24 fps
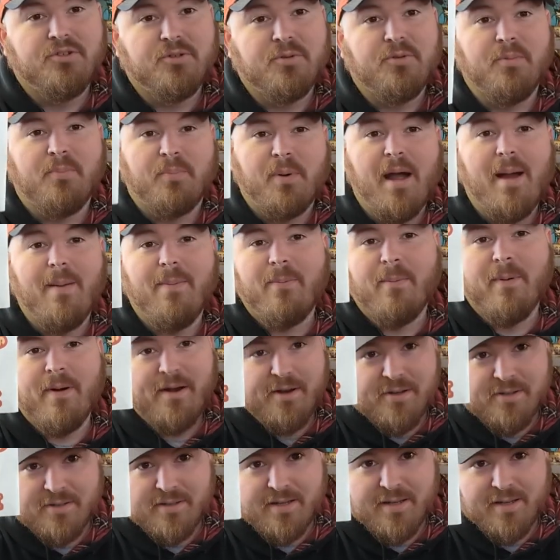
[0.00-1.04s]
the proper way
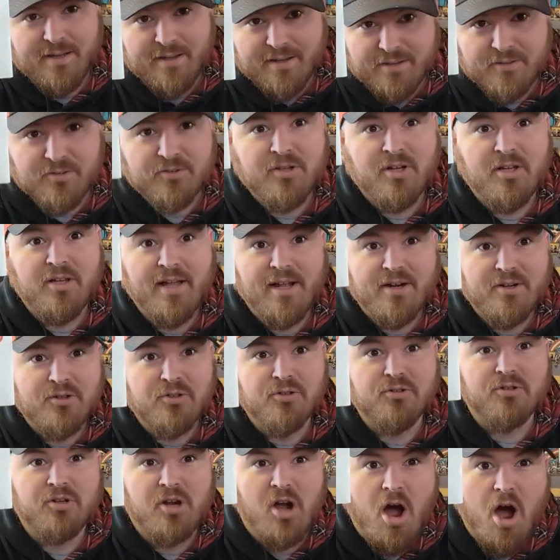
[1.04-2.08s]
to say it is
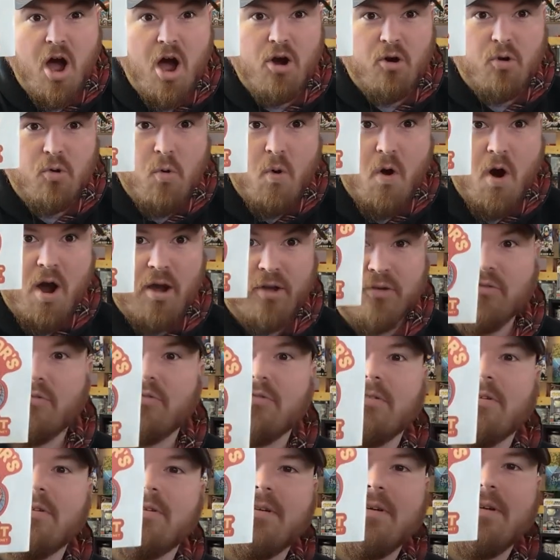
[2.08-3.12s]
collector's
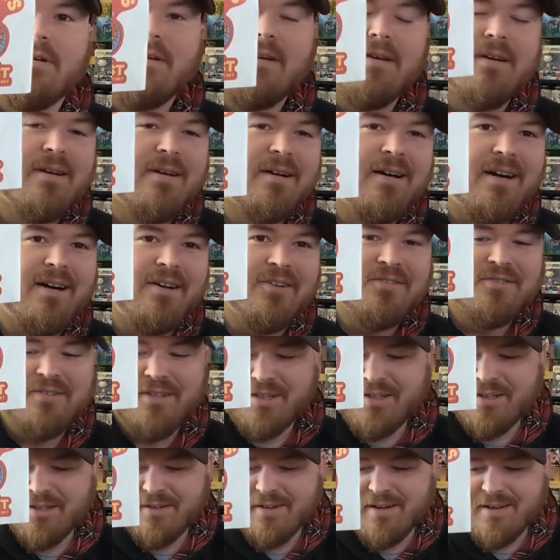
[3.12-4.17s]
conquest
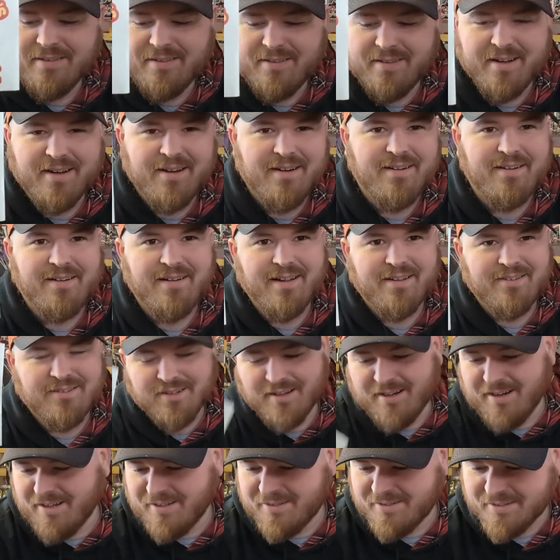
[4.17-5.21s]
sticker right there. That's
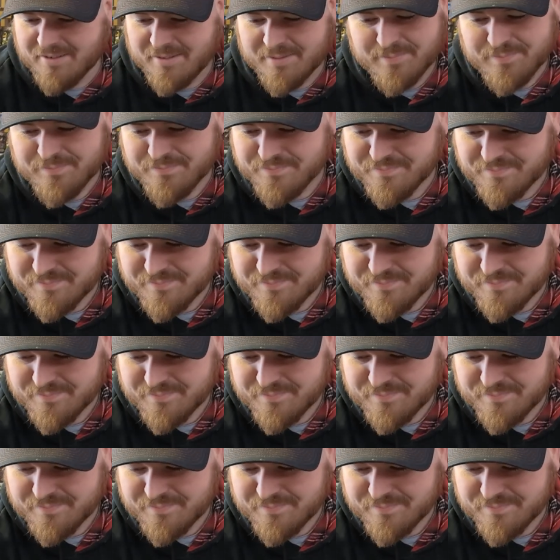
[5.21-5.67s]
awesome.